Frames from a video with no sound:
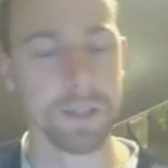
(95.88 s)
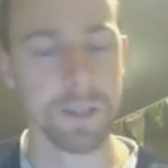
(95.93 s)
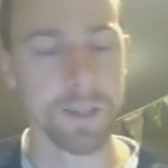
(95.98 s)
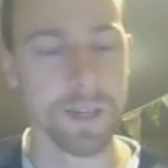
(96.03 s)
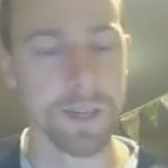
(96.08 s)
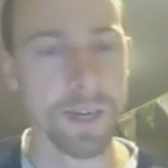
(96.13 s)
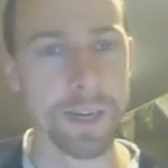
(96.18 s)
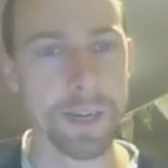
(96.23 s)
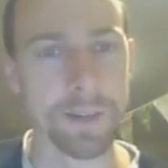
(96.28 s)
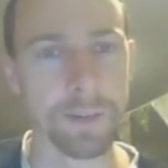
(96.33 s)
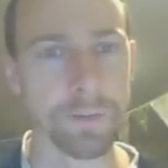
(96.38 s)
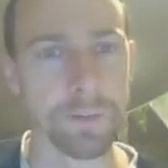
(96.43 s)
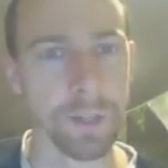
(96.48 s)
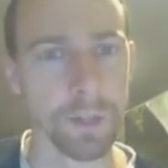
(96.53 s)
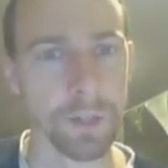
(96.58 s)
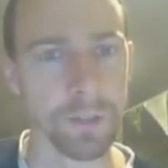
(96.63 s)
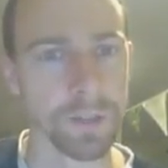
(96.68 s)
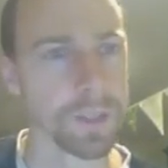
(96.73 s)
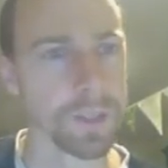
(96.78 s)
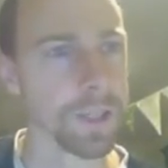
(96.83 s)
in an Art
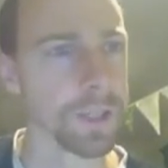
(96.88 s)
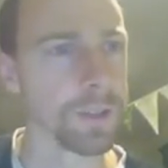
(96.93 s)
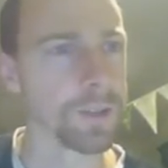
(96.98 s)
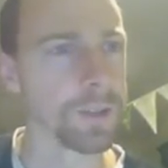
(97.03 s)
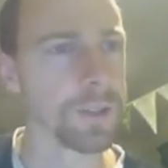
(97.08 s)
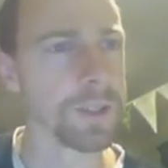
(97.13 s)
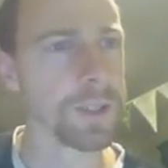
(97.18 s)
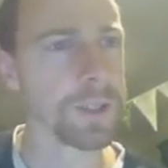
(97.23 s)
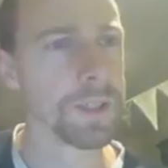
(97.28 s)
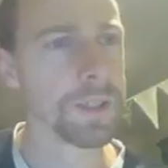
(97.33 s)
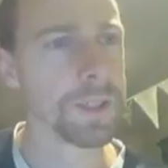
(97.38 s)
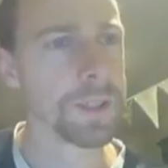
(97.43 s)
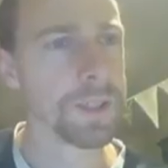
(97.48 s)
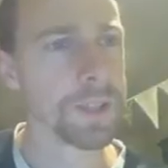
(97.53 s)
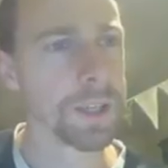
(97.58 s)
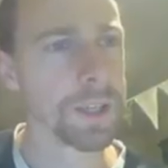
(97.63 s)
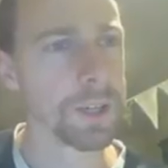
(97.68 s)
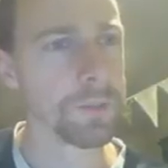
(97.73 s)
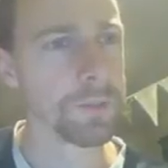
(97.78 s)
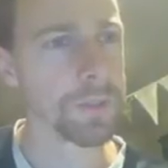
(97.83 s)
Nouveau style,
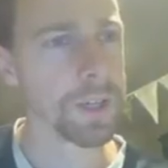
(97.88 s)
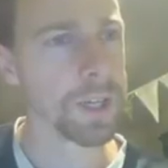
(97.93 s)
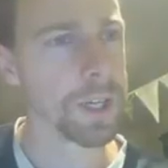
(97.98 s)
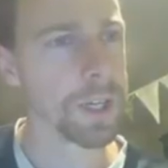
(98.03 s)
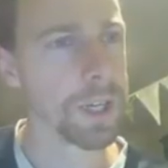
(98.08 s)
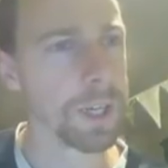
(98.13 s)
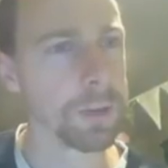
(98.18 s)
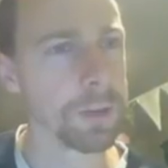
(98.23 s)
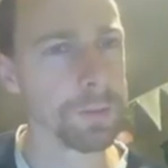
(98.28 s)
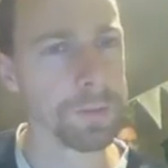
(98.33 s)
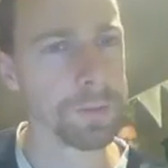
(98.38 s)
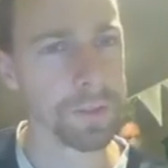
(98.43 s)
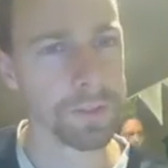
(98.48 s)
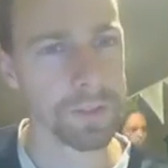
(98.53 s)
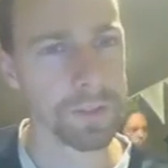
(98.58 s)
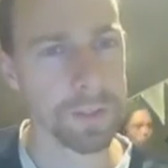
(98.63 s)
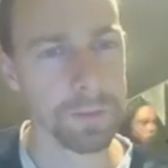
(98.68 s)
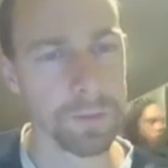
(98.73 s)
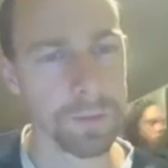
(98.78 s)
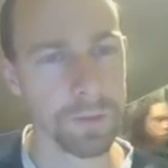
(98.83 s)
kind of
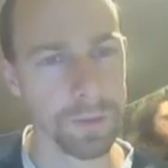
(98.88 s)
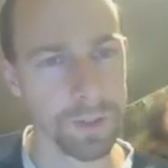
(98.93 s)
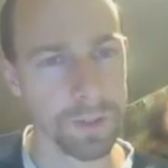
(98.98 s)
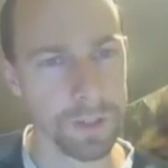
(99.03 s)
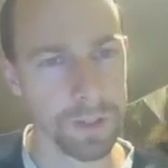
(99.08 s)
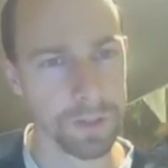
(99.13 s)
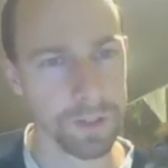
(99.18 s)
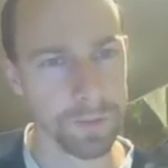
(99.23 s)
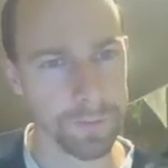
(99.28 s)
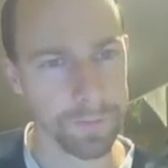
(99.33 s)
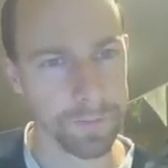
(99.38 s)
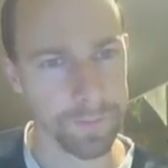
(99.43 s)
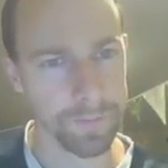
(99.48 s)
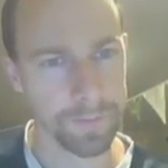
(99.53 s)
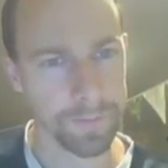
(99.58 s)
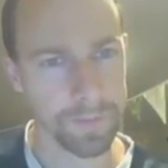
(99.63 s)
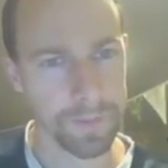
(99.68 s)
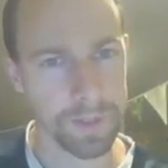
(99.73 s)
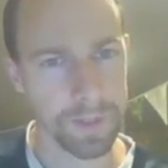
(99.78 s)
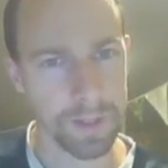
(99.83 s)
Alphonse Mucha,
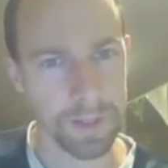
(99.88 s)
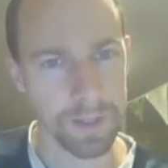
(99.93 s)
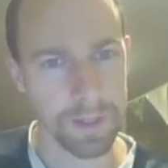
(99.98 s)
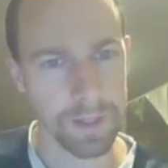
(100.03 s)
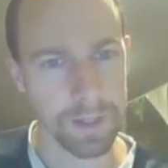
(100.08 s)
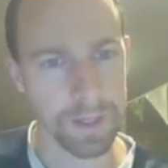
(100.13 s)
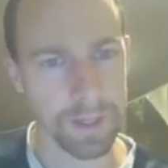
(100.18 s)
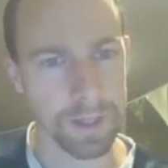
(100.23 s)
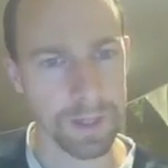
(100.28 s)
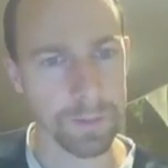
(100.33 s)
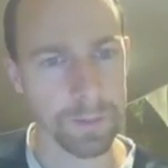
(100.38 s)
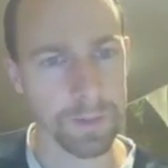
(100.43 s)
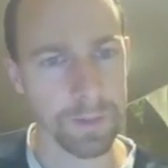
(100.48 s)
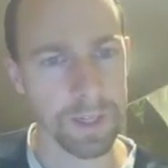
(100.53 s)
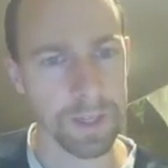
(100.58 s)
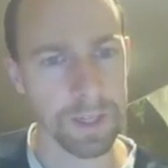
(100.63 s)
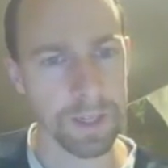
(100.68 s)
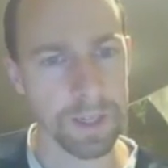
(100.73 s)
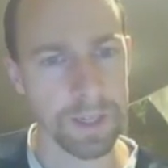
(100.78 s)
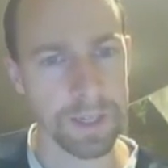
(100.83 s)
um,
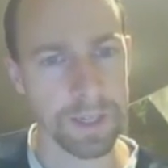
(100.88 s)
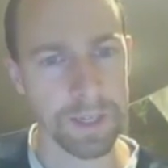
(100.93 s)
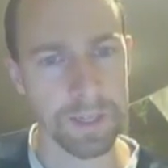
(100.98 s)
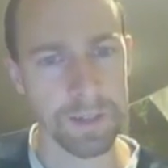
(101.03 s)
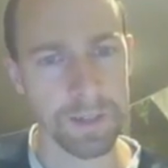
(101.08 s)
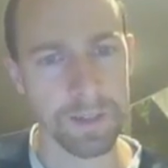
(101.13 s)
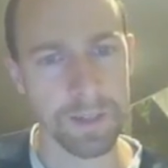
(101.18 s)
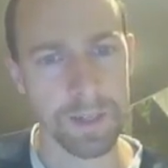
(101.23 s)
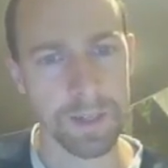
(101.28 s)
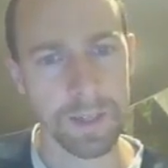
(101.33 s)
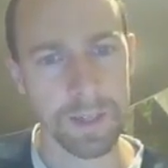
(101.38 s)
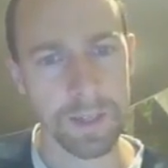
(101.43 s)
and